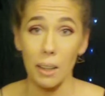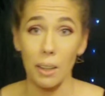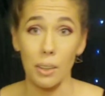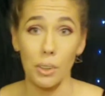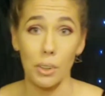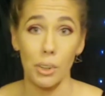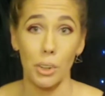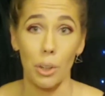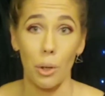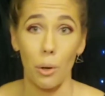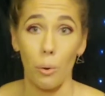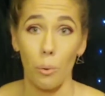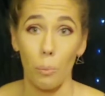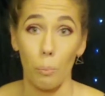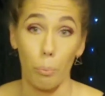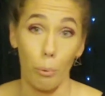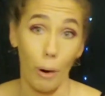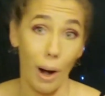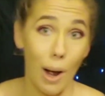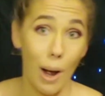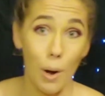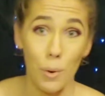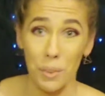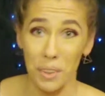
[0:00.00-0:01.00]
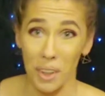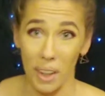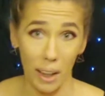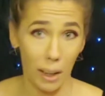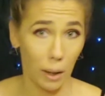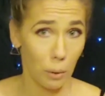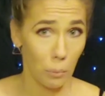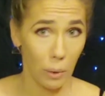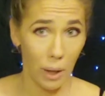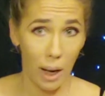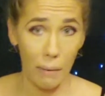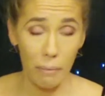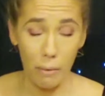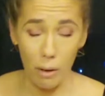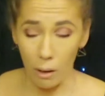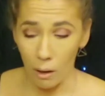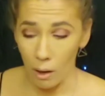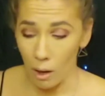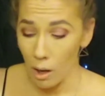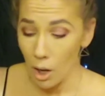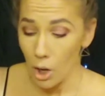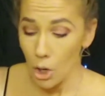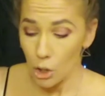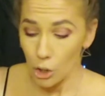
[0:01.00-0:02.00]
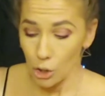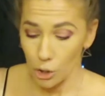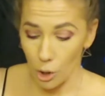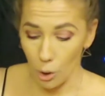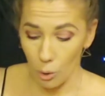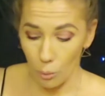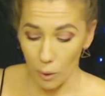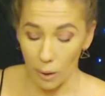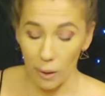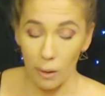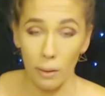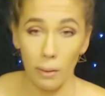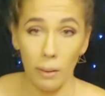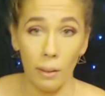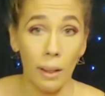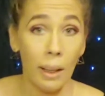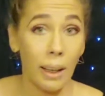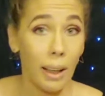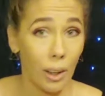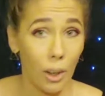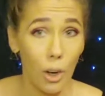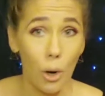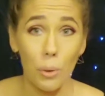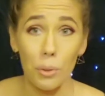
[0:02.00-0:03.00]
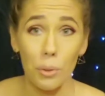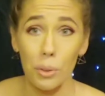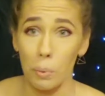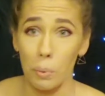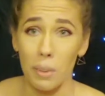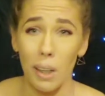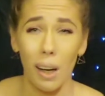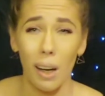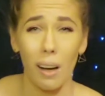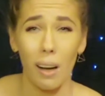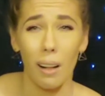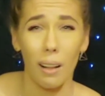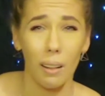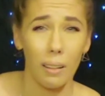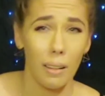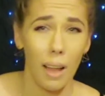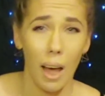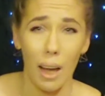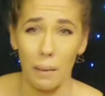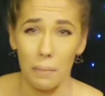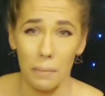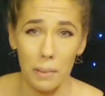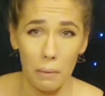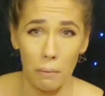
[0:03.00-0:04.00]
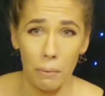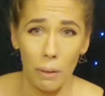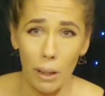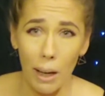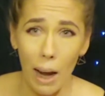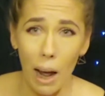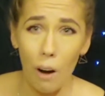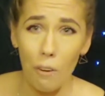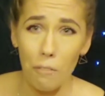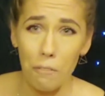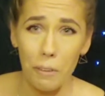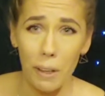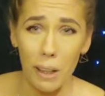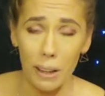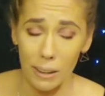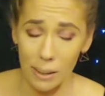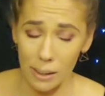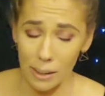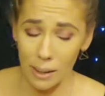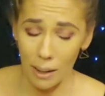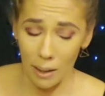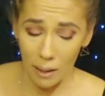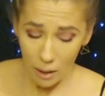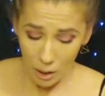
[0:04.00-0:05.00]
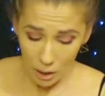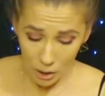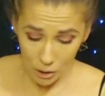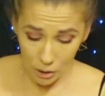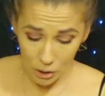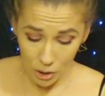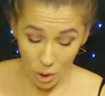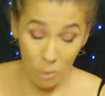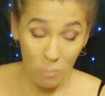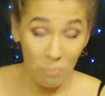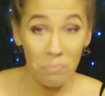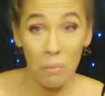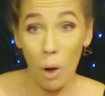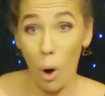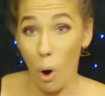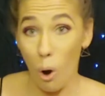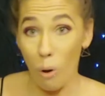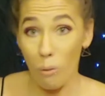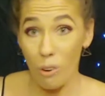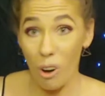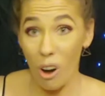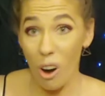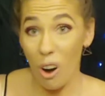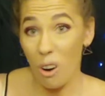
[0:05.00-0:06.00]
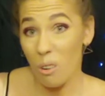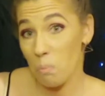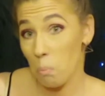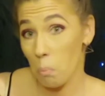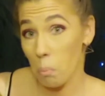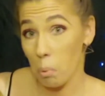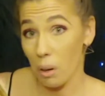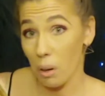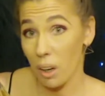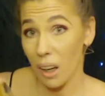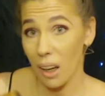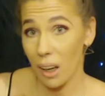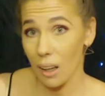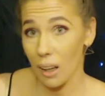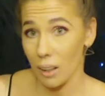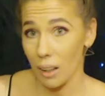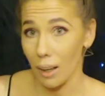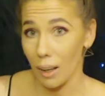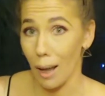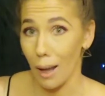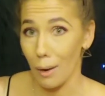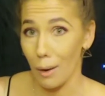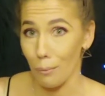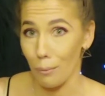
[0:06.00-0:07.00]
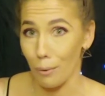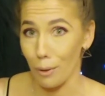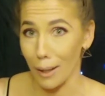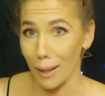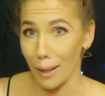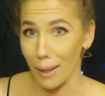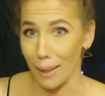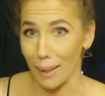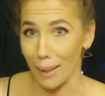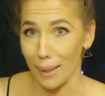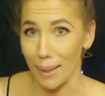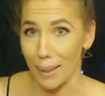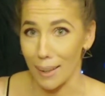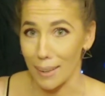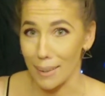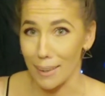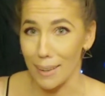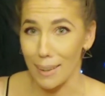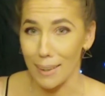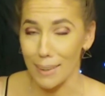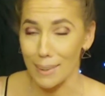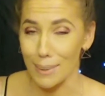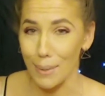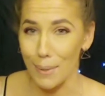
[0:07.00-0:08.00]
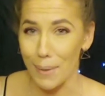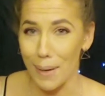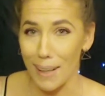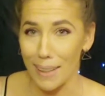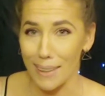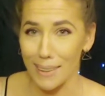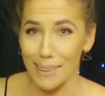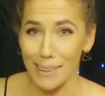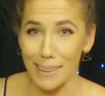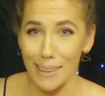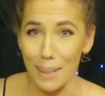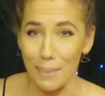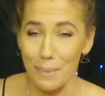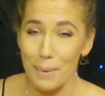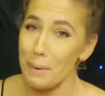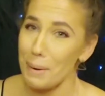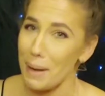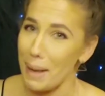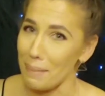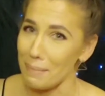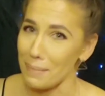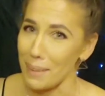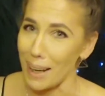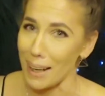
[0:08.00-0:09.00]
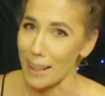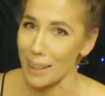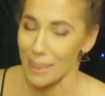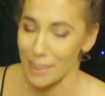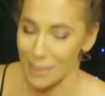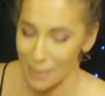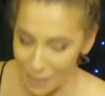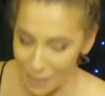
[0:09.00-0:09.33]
so brown, tan, whatever. So it goes with like a lot of different outfits. So overall, pretty handy. Really like it. Let's go ahead and see what we have next.